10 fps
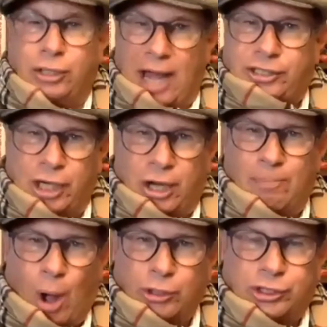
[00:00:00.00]
that's a
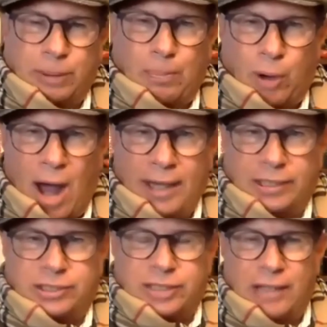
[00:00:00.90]
compostable product.
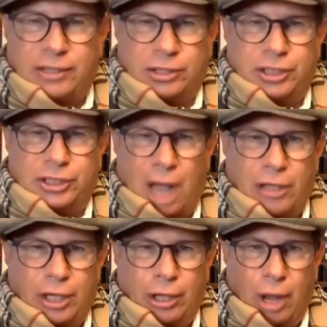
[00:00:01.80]
It's actually
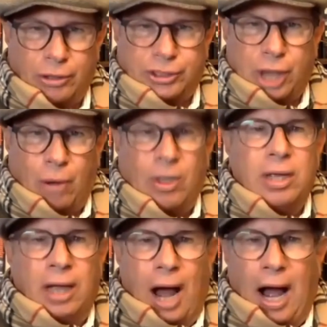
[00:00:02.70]
cellulose. So
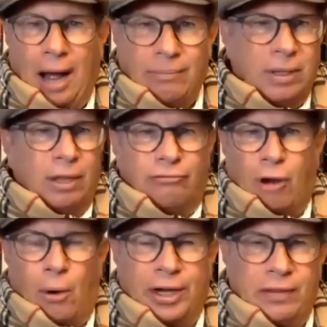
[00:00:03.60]

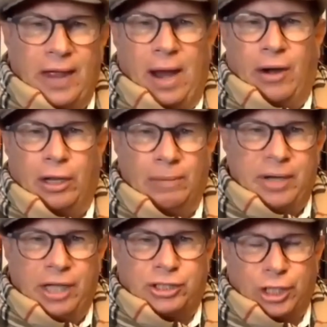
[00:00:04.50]
throw it in there, it
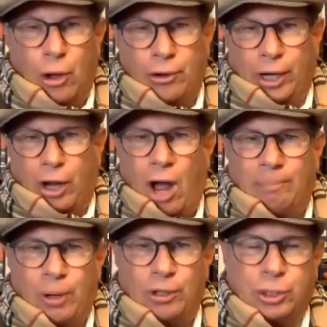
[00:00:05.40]
eliminates the odor and
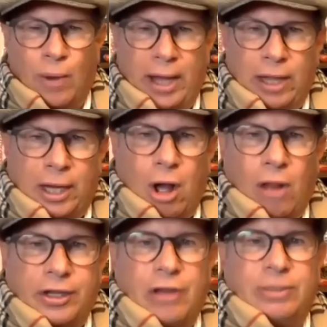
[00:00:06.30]
composts away like all
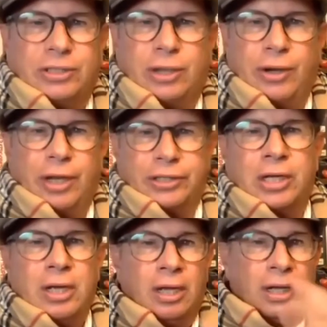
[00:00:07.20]
the other materials.
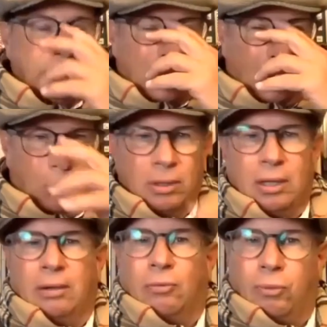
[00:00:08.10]
So
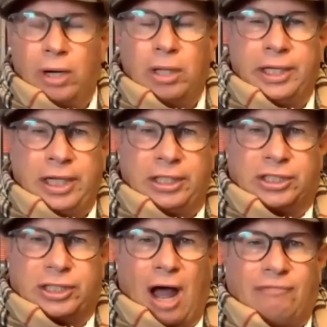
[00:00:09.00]
really neat
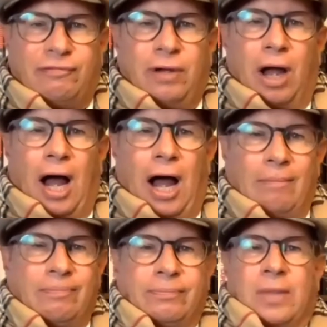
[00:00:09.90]
stuff.
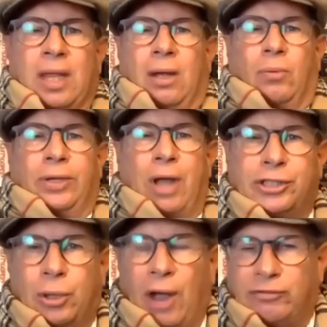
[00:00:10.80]
We
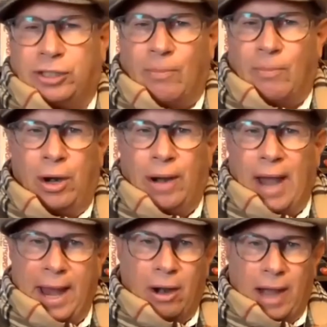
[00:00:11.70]
also have some other
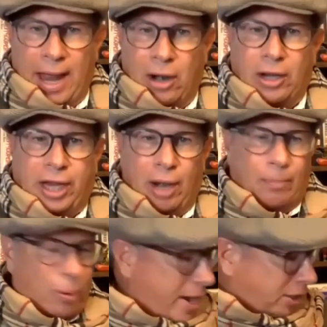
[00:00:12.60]
air care
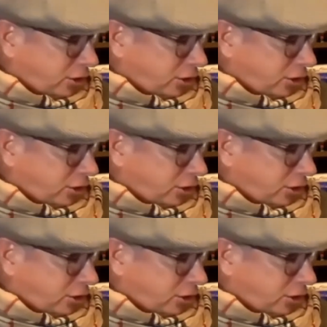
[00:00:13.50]
products